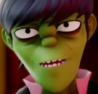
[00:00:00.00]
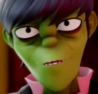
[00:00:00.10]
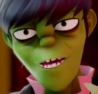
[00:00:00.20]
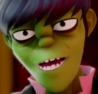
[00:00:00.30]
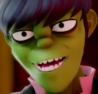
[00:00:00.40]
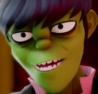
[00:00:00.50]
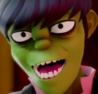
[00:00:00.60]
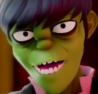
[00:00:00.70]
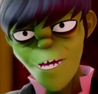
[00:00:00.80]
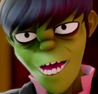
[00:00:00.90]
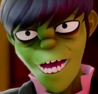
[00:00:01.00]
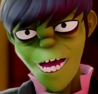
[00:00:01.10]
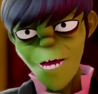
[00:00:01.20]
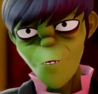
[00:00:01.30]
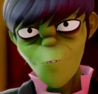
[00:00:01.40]
Booty's actually
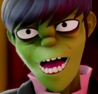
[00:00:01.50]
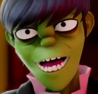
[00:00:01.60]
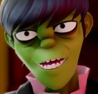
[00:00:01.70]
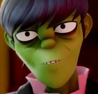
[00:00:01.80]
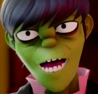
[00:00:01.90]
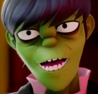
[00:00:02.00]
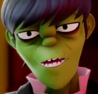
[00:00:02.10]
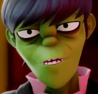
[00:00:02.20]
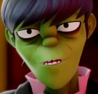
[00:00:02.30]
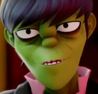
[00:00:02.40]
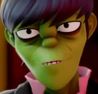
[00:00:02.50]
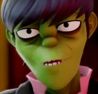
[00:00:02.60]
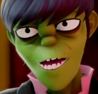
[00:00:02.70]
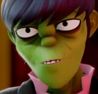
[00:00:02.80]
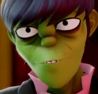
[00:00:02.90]
an old mate of ours, you
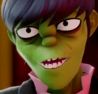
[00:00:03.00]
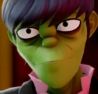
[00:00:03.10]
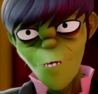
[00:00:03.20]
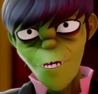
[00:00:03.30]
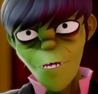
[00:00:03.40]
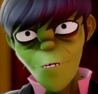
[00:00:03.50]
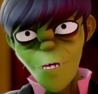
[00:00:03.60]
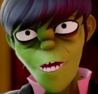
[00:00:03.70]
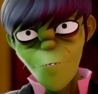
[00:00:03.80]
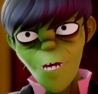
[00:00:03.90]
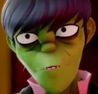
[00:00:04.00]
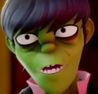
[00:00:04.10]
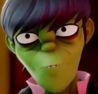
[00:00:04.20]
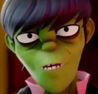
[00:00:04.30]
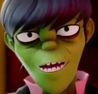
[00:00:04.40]
may remember. Yeah, we
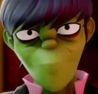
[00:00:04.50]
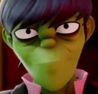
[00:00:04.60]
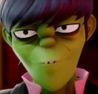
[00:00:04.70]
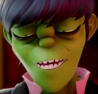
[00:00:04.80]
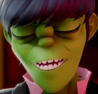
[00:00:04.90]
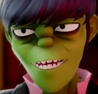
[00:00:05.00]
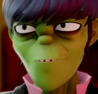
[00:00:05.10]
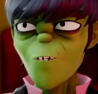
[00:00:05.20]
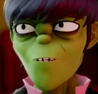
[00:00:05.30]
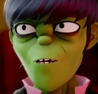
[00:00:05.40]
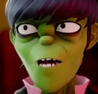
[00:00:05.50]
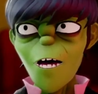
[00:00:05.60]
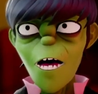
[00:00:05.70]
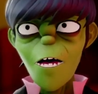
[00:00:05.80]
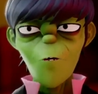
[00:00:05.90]
worked with him uh, oh,
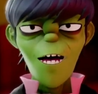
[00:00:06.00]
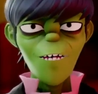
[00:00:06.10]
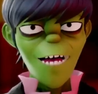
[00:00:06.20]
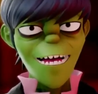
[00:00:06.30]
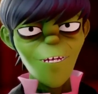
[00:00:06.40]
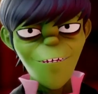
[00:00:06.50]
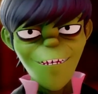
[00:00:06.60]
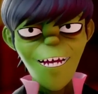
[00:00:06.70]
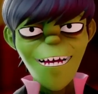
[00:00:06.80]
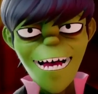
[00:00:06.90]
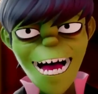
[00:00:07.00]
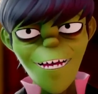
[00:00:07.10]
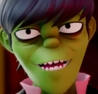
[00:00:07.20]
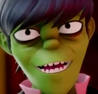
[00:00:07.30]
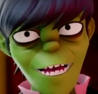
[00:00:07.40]
way back on Dirty
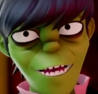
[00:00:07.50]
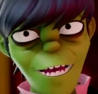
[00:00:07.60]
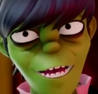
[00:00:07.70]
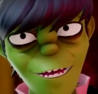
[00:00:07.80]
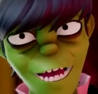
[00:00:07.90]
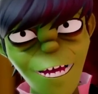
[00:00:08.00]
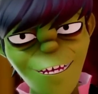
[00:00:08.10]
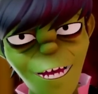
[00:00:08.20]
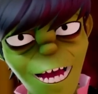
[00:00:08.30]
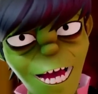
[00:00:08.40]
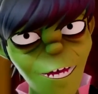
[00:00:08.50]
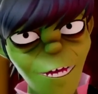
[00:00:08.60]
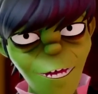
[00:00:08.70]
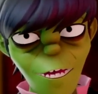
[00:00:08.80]
Harry yeah, years ago.